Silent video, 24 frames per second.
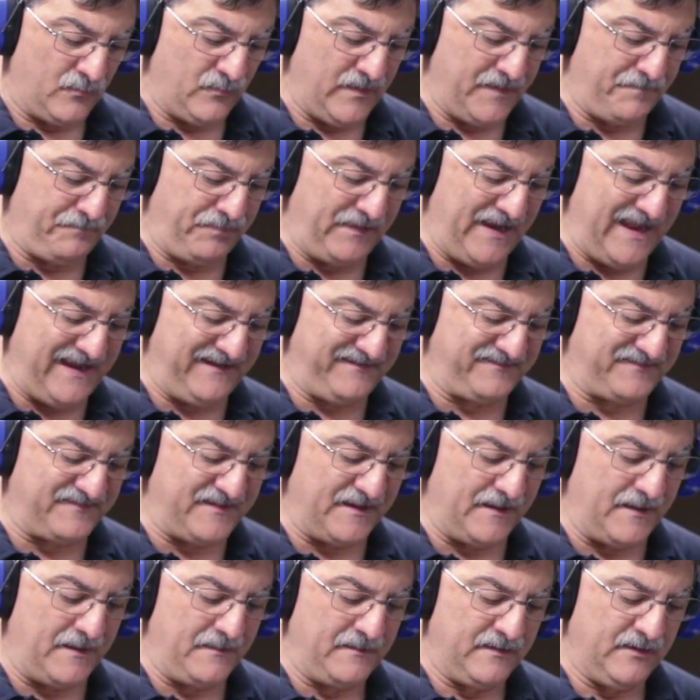replace
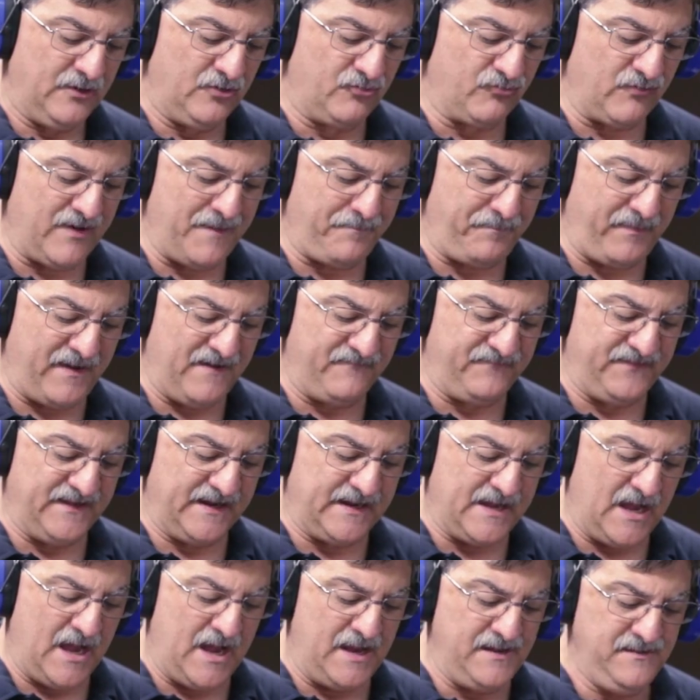the grip of the
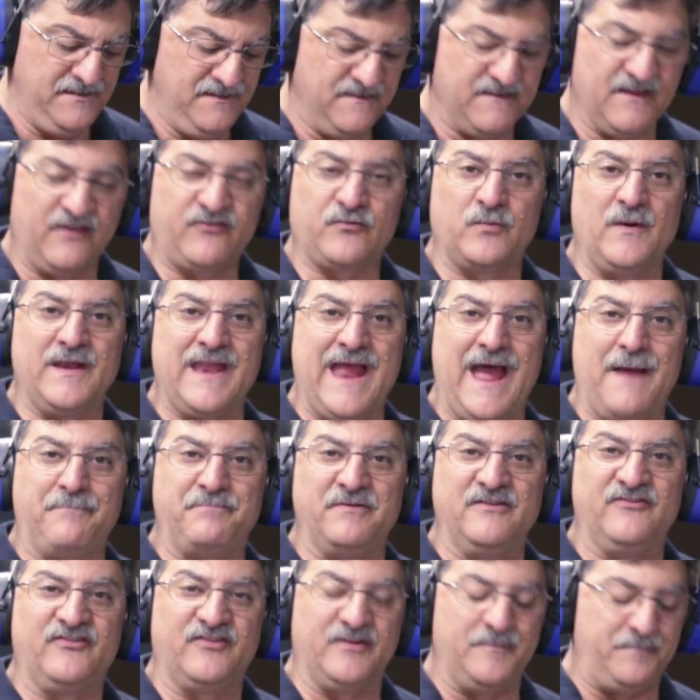gun. This one
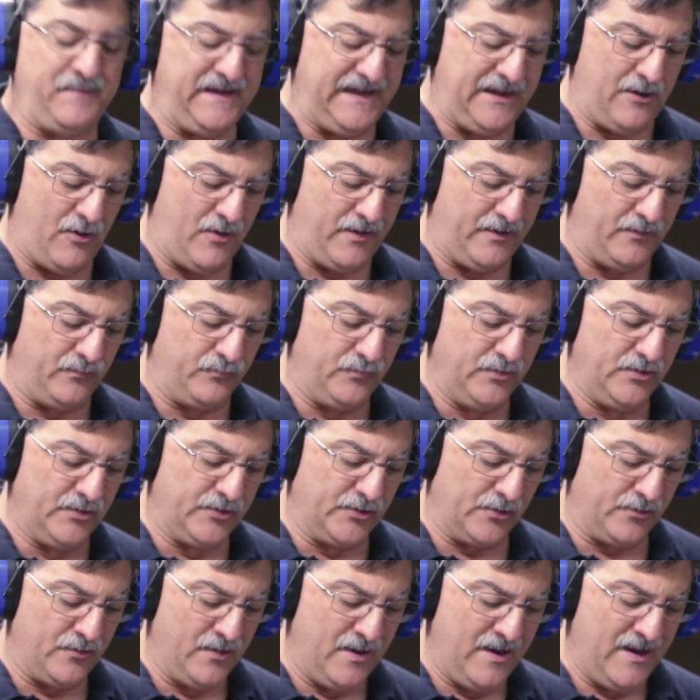happens to be on a
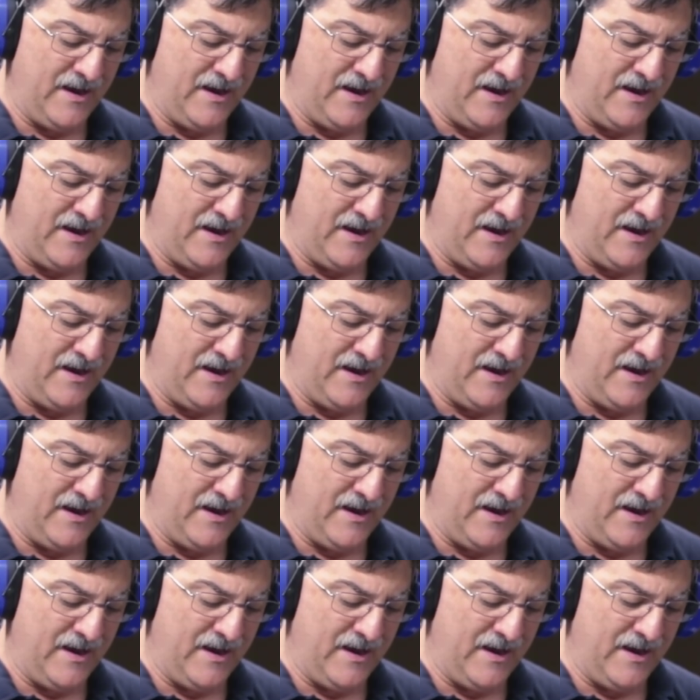Ruger